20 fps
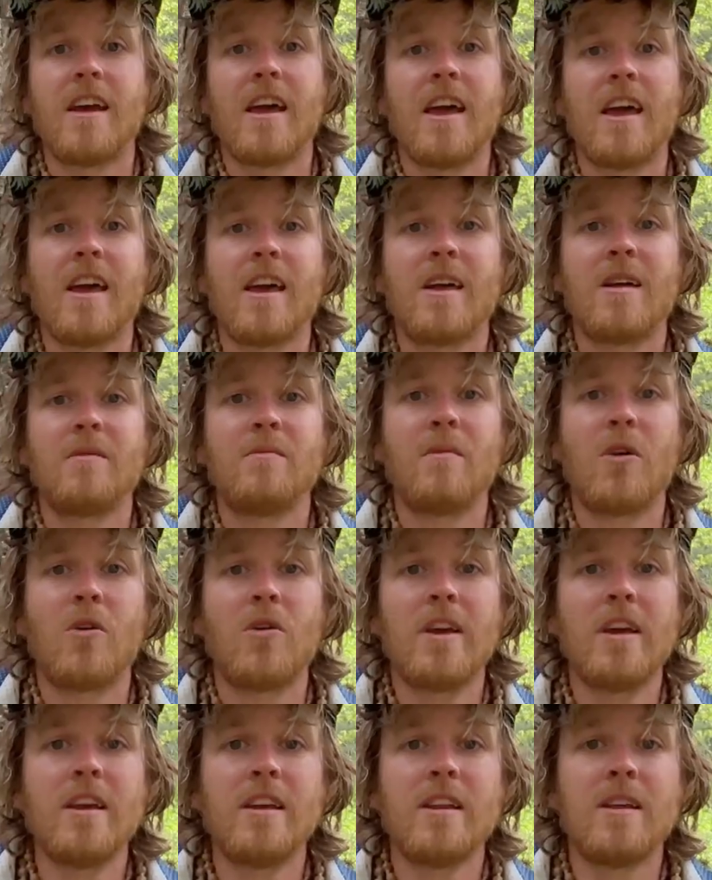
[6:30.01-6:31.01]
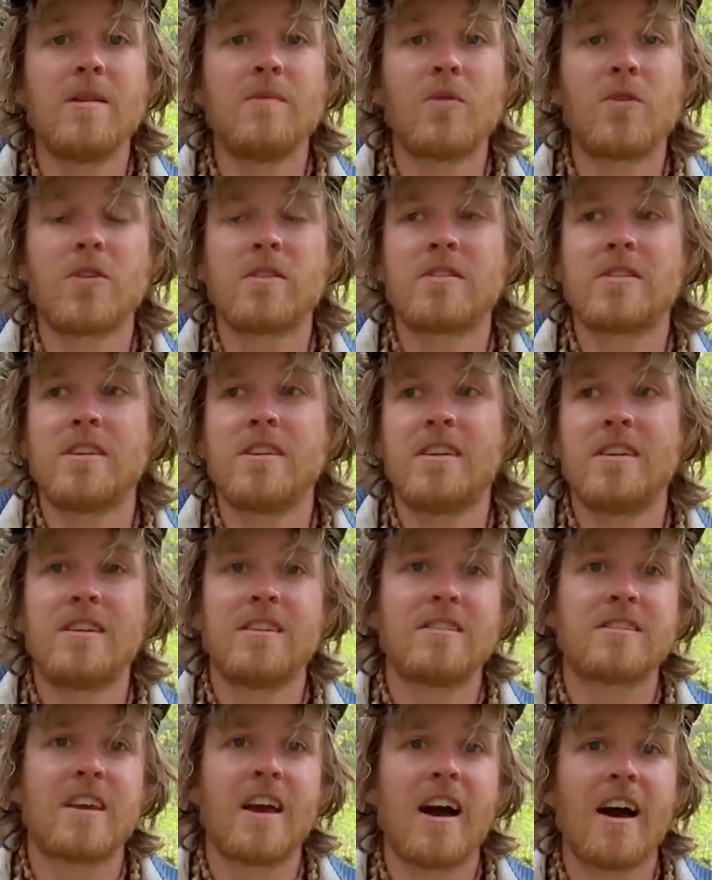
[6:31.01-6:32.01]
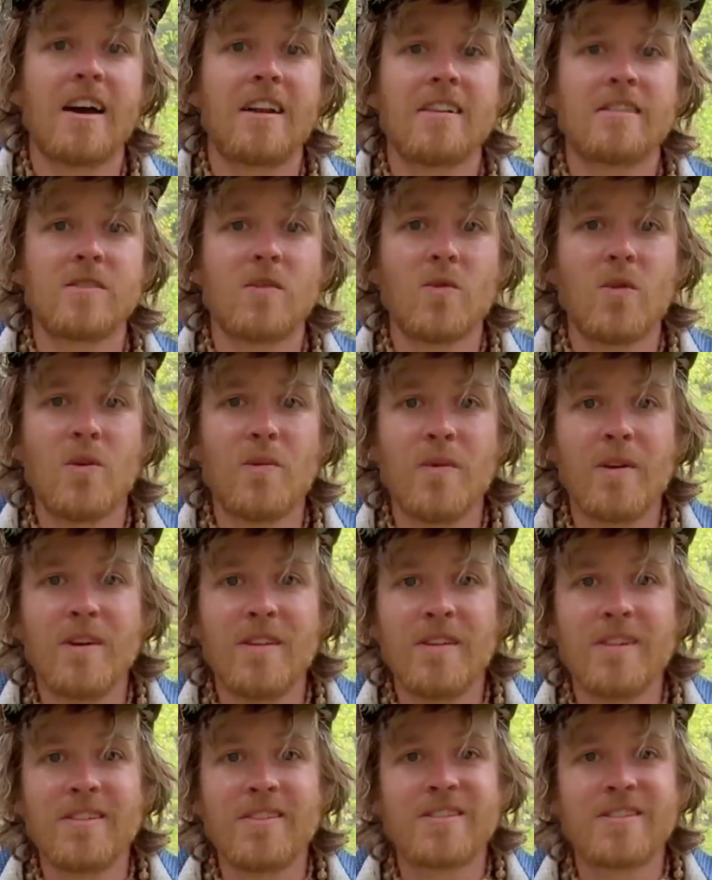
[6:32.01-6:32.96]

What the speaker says: And Mohini Morti is God as a woman.